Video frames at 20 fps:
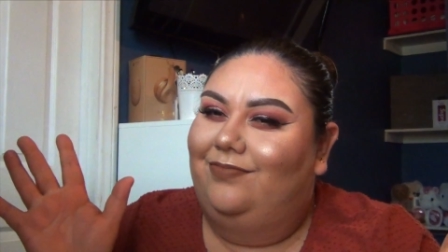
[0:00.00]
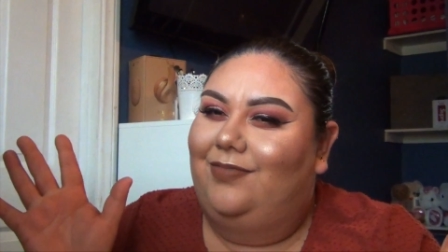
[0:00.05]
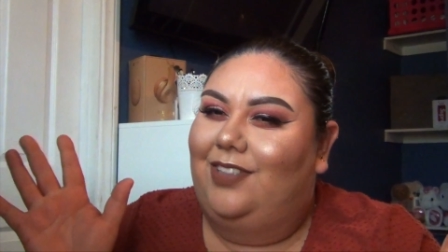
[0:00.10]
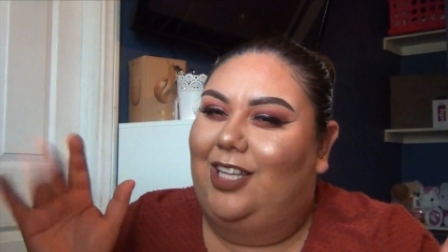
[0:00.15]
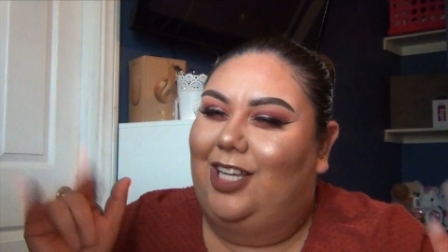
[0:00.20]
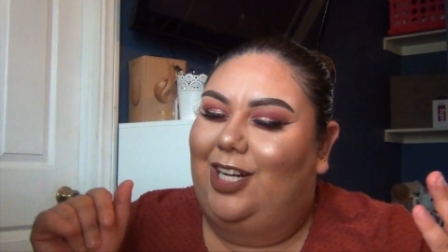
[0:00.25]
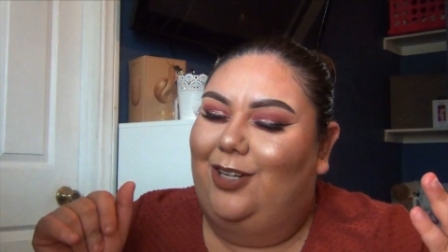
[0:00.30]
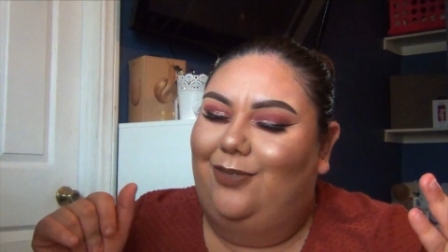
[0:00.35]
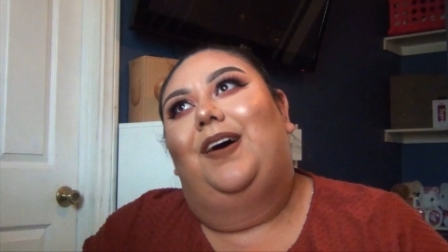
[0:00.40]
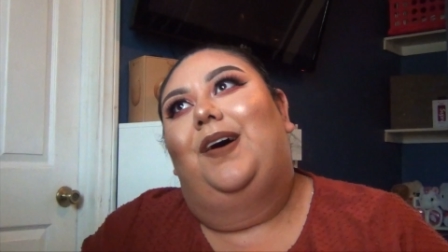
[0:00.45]

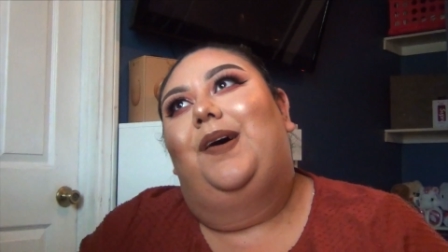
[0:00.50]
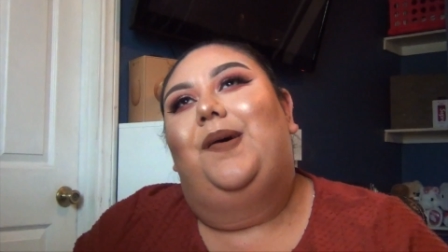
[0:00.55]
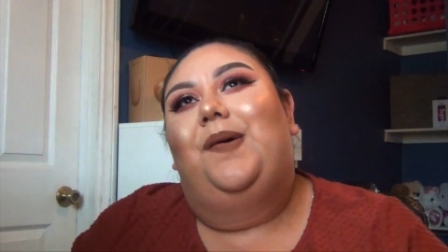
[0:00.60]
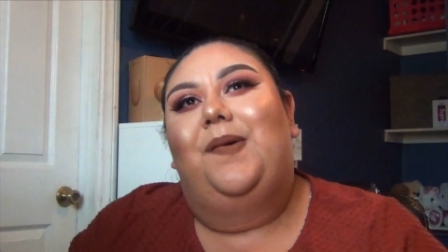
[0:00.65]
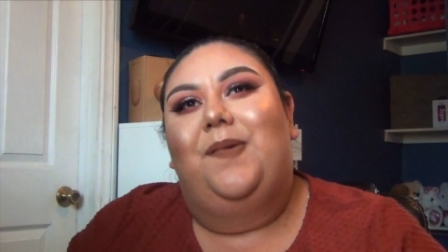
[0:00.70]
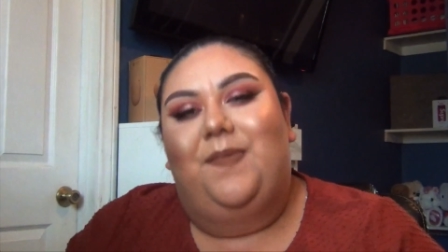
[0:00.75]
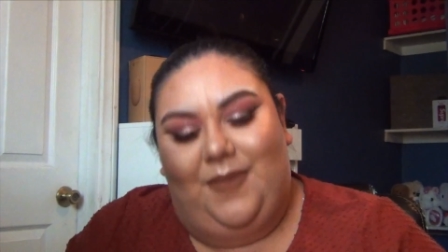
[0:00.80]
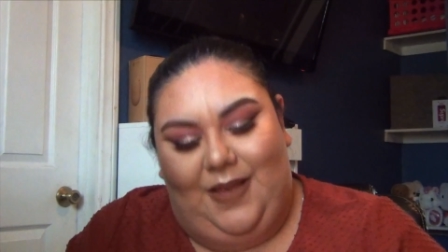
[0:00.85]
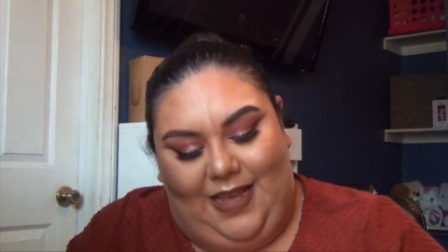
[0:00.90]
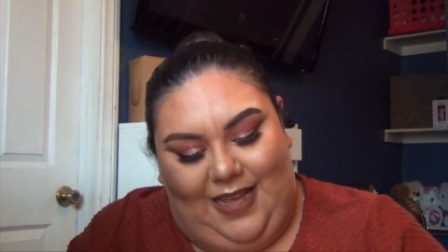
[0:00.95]
You know?
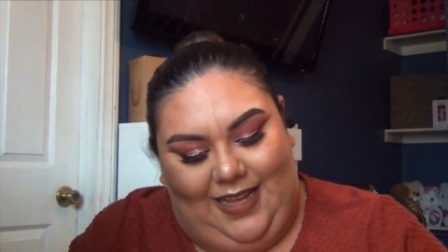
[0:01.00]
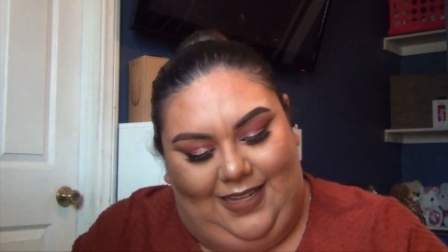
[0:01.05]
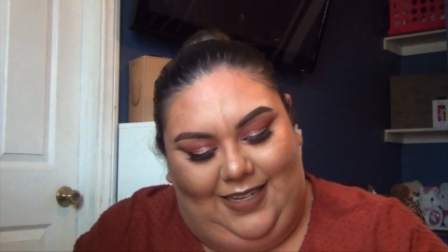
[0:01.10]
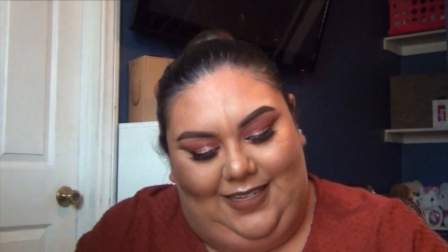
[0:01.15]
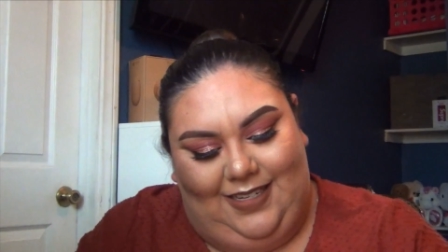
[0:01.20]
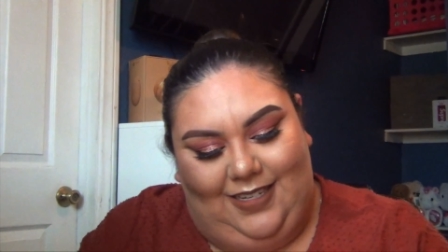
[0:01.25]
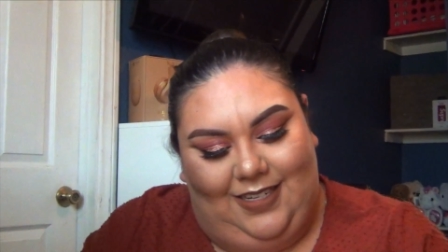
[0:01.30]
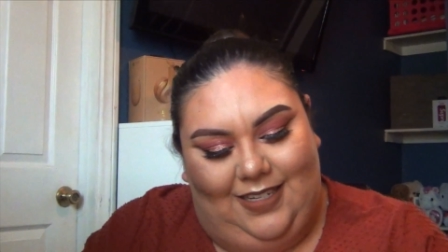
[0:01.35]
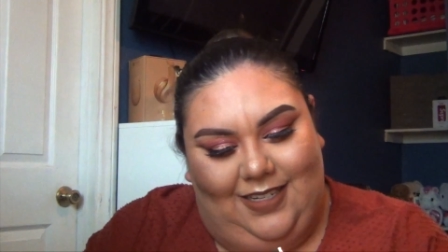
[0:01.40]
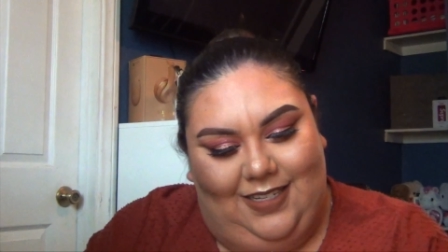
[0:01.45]
Oh
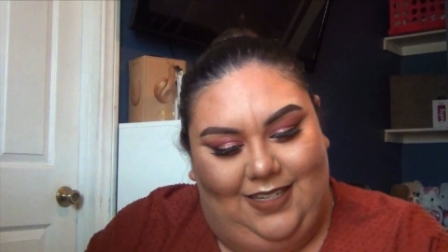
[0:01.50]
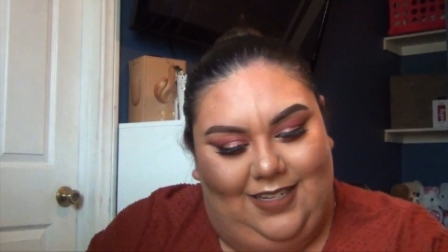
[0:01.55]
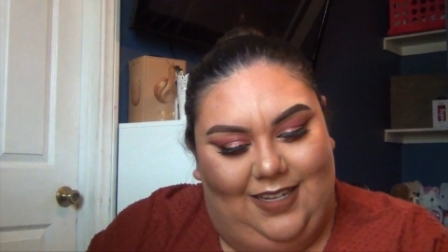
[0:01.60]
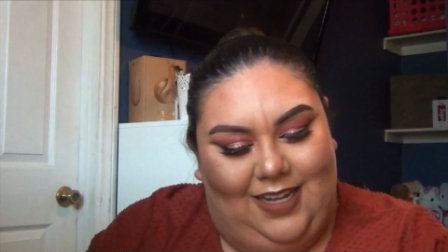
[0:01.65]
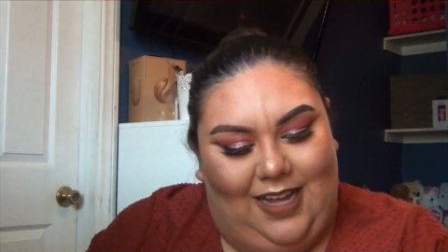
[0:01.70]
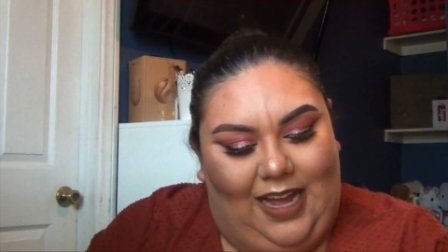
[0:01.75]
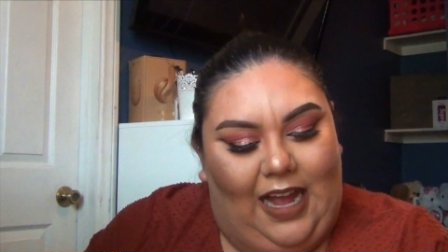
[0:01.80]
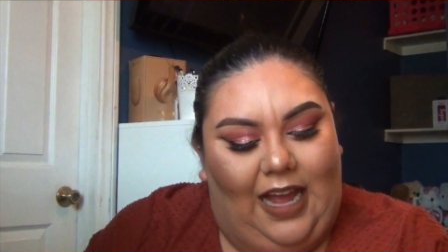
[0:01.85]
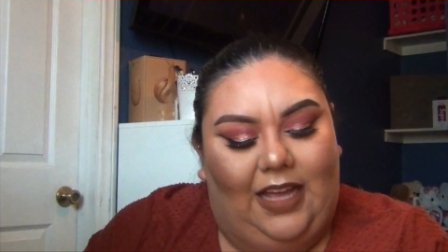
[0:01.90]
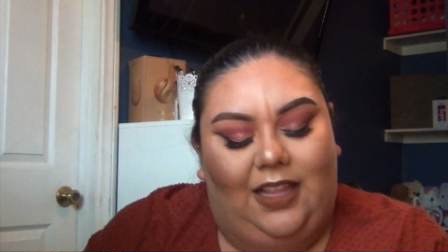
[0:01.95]
man,
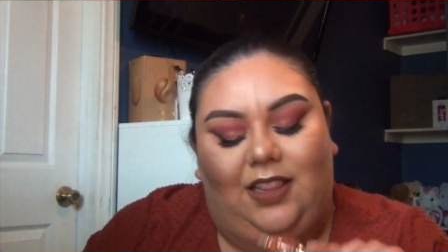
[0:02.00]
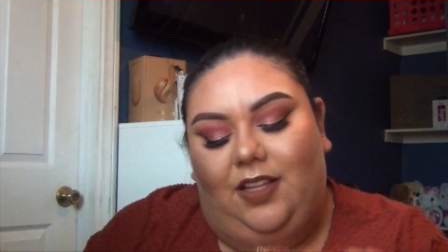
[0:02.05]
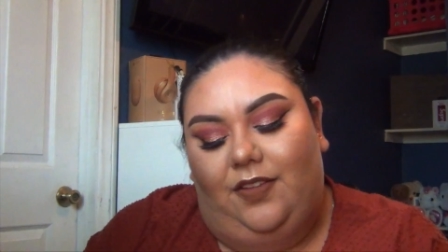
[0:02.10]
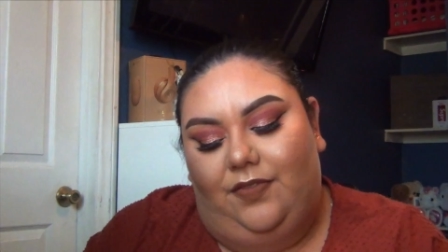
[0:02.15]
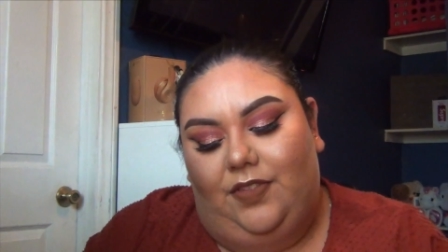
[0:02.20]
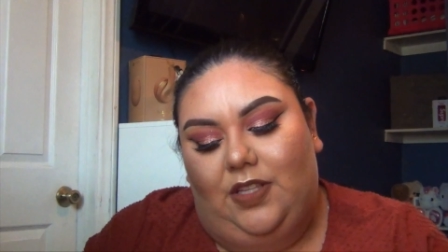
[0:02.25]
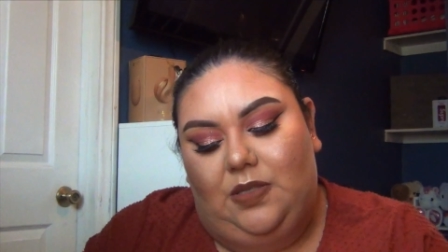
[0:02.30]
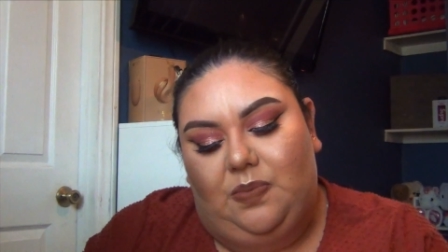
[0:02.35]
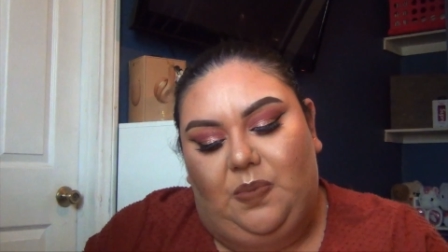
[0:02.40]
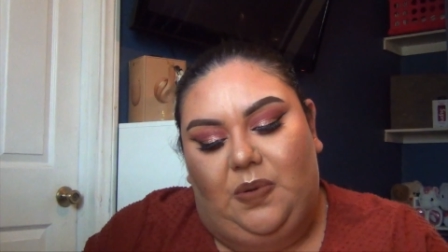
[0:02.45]
I
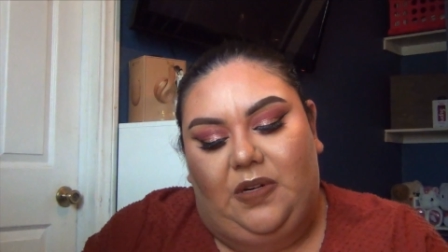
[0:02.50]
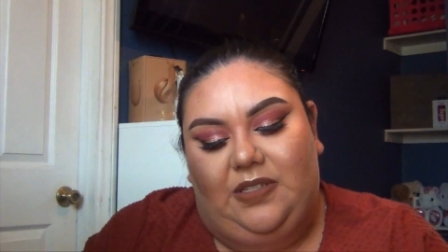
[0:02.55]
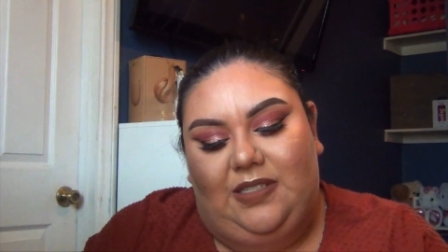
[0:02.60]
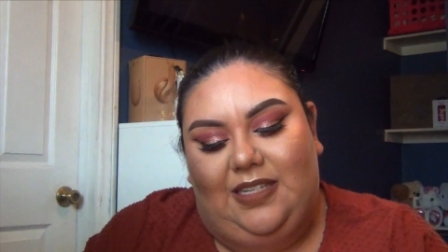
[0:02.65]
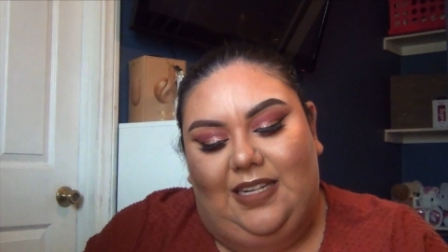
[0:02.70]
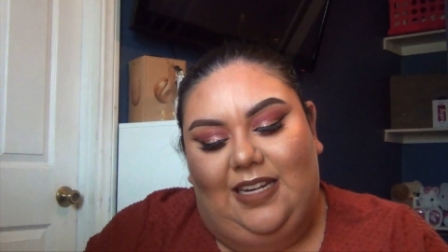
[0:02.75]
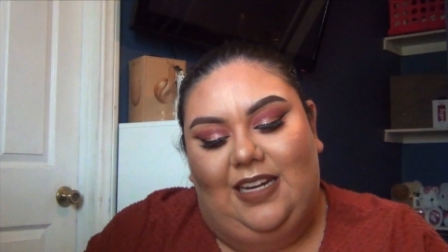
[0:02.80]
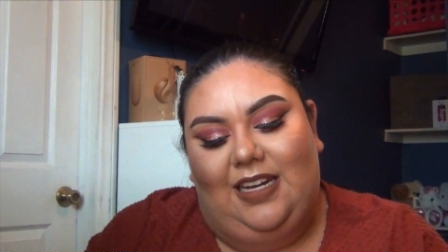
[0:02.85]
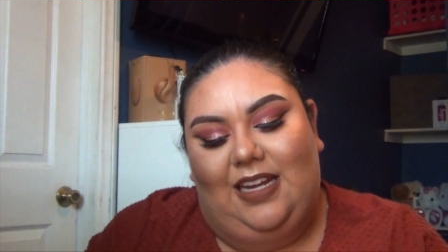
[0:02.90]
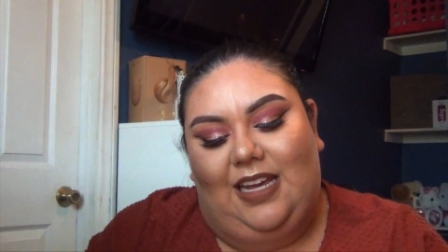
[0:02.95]
love this
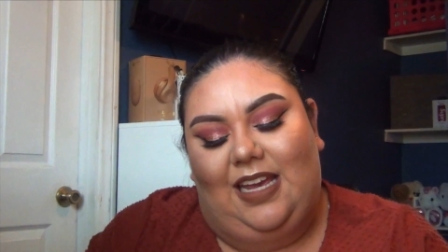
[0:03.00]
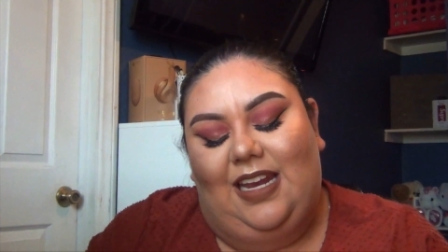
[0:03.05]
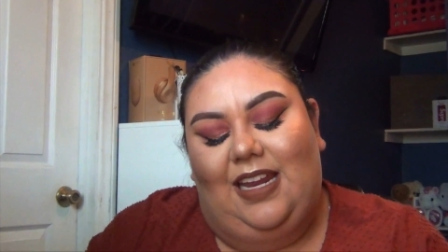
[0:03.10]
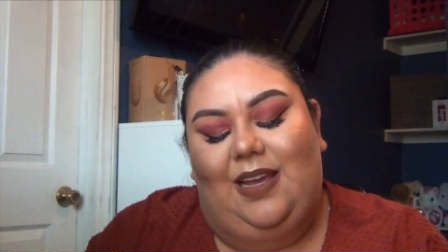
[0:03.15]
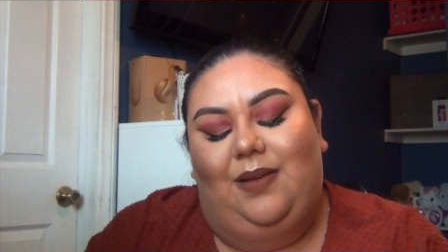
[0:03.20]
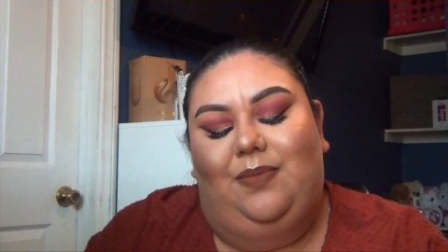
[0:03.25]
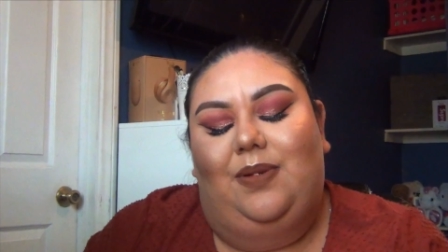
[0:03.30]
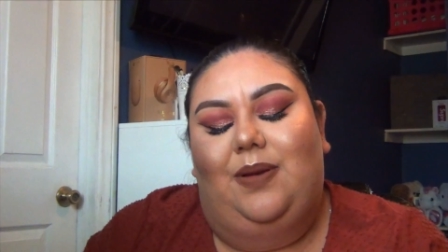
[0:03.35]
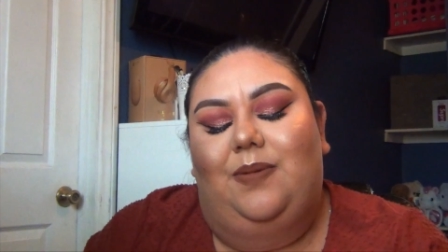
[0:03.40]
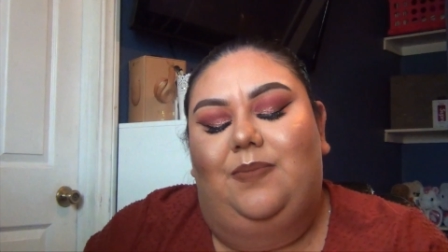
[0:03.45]
person and
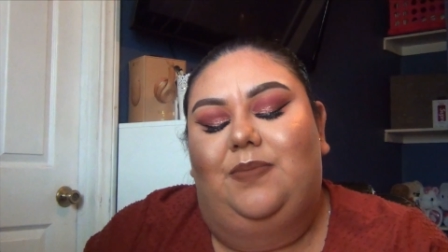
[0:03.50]
I'm